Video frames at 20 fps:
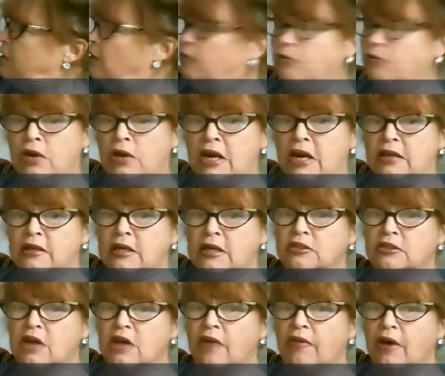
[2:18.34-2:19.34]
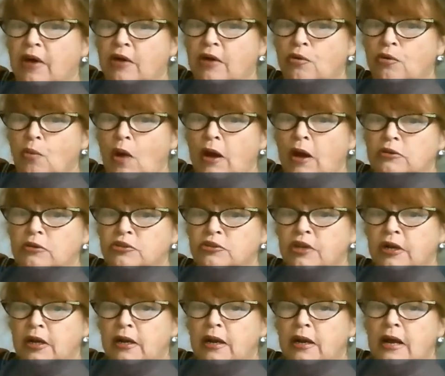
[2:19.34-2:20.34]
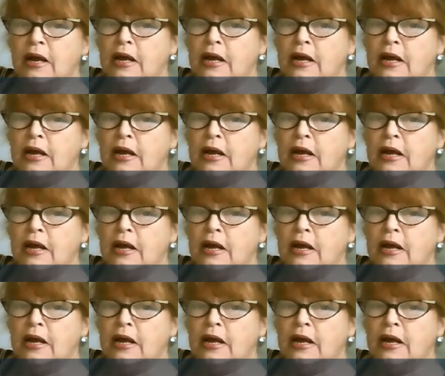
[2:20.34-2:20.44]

underneath it, it's got the underwires in it.